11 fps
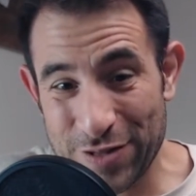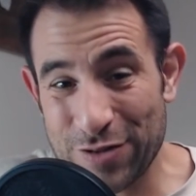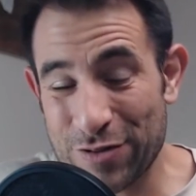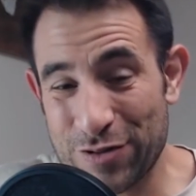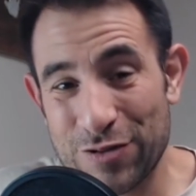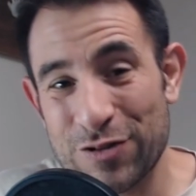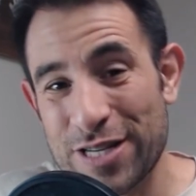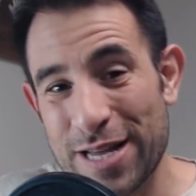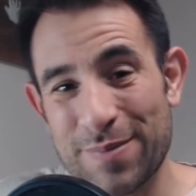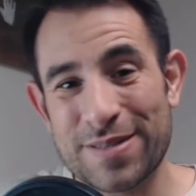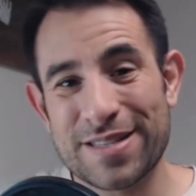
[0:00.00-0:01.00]
So those are 2
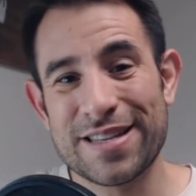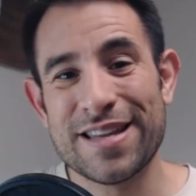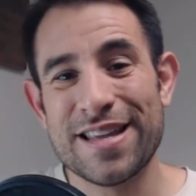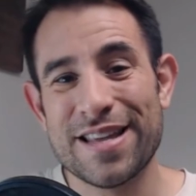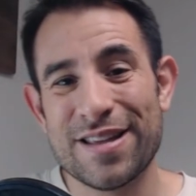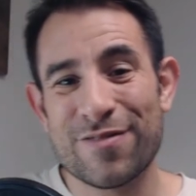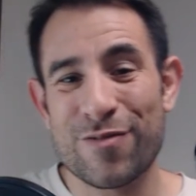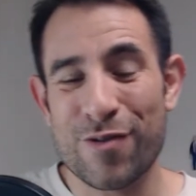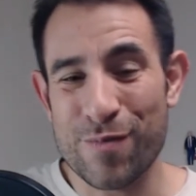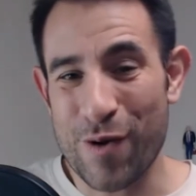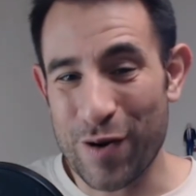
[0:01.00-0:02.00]
tips
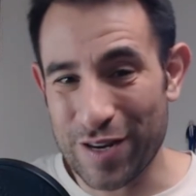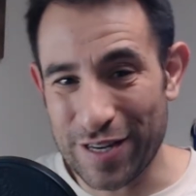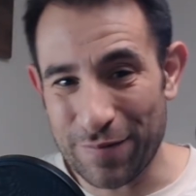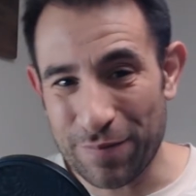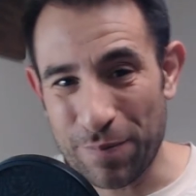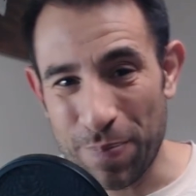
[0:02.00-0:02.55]
for marketing.